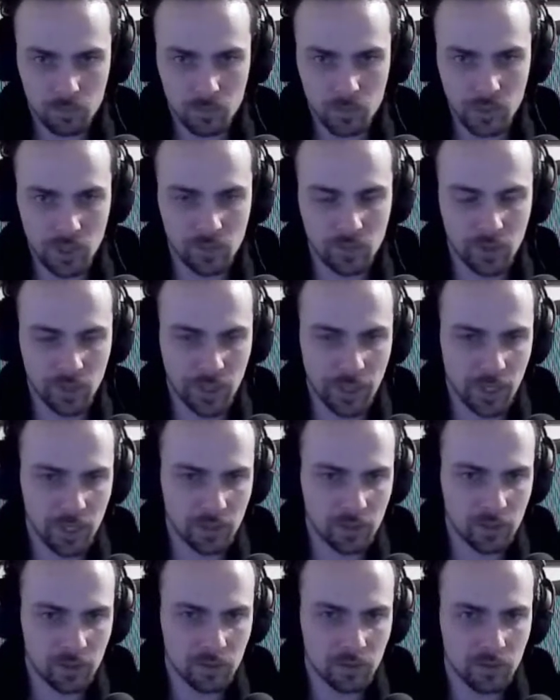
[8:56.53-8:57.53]
For
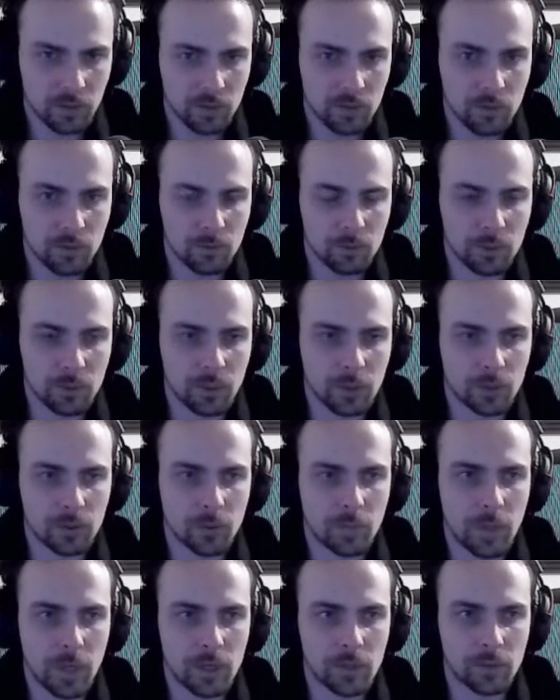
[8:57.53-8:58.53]
that, we talked
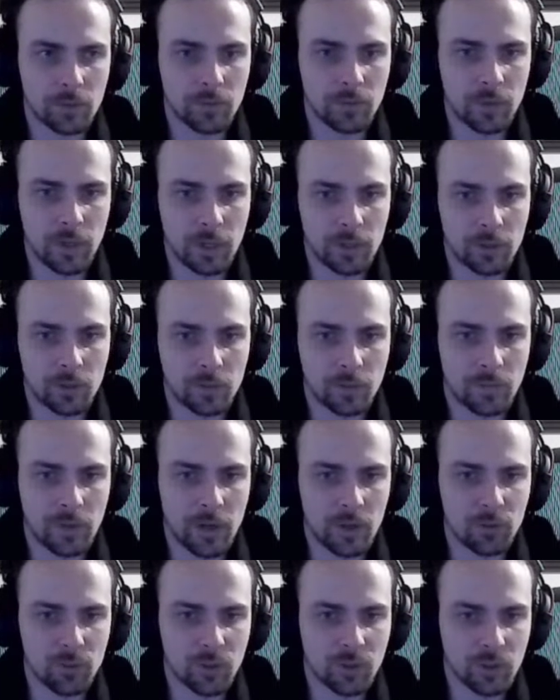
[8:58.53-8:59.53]
about the fact of
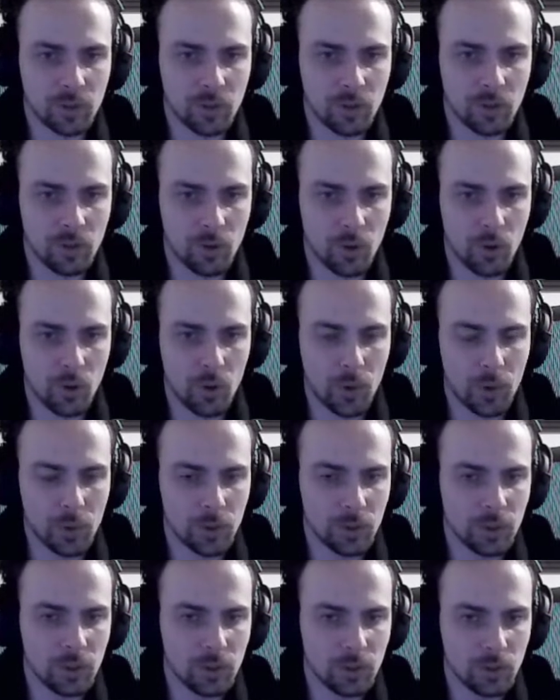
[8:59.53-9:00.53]
valuing
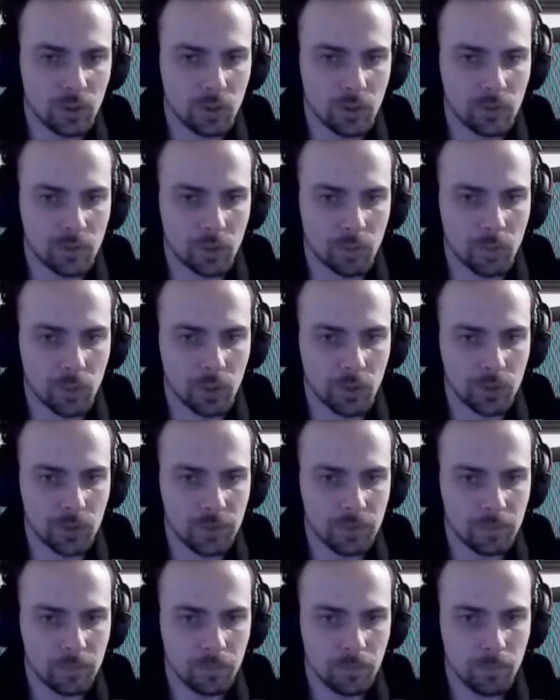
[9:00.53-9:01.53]
learning over
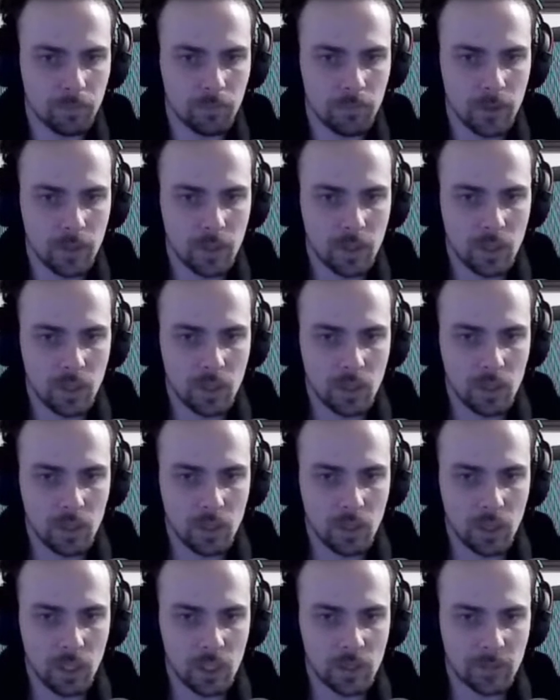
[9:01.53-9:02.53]
money,
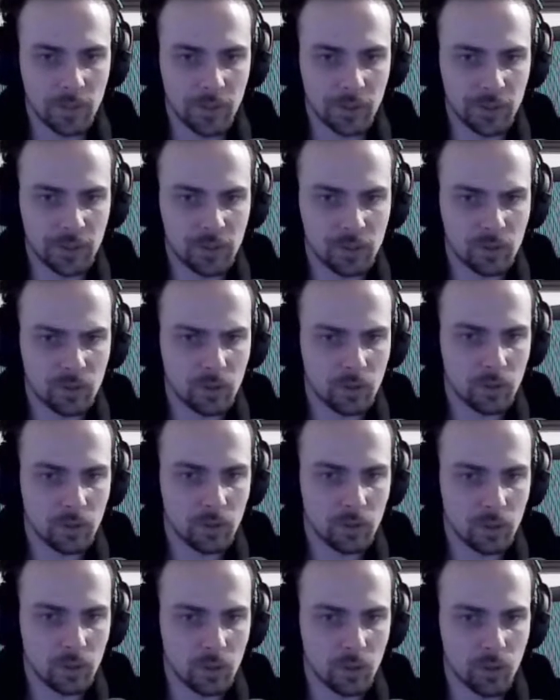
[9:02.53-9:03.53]
expanding
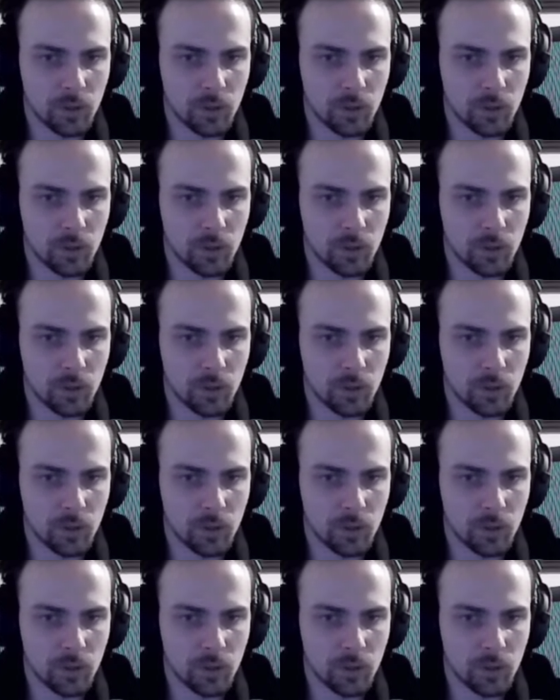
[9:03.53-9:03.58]
our